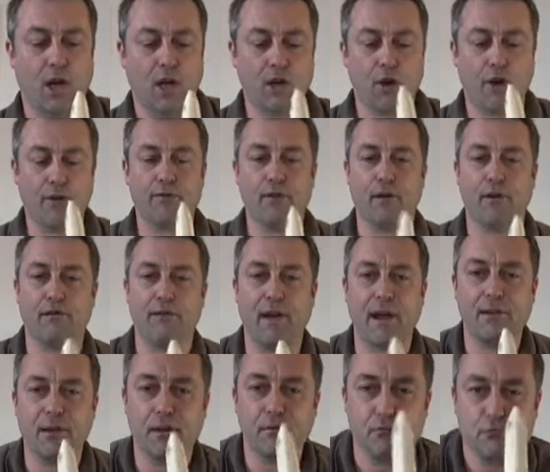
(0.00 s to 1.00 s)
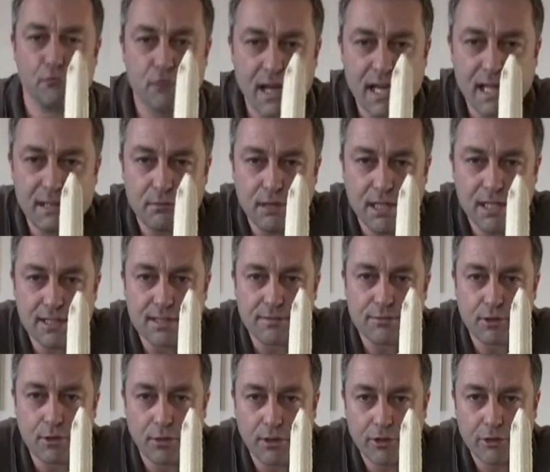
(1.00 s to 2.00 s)
And I've found it really, really
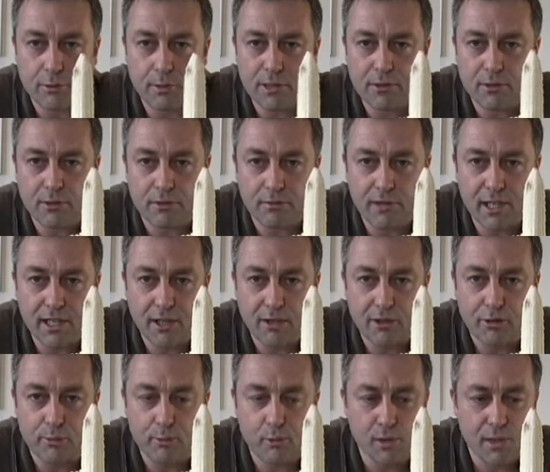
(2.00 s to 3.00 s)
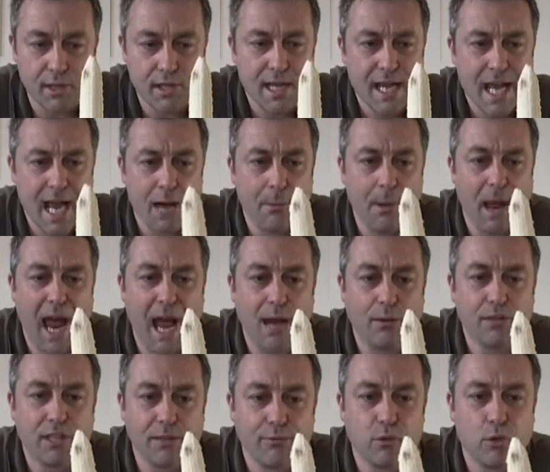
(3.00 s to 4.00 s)
difficult, and I was speaking on the radio this morning about
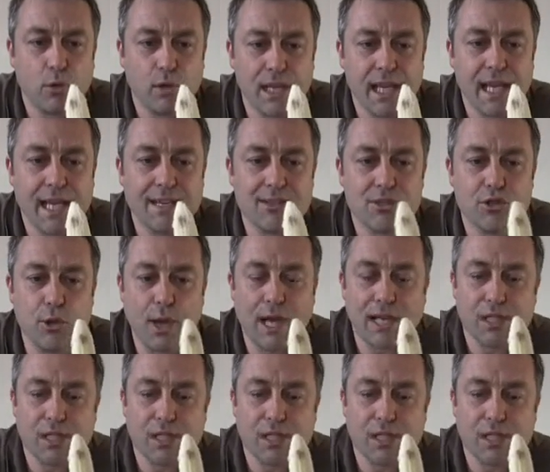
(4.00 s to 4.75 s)
how difficult it is to